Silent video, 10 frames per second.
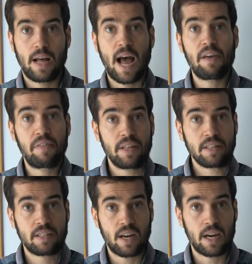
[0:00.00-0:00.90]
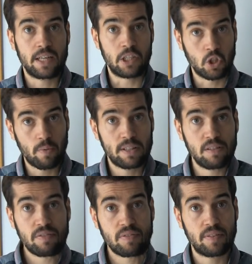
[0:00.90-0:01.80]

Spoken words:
I think these are innovative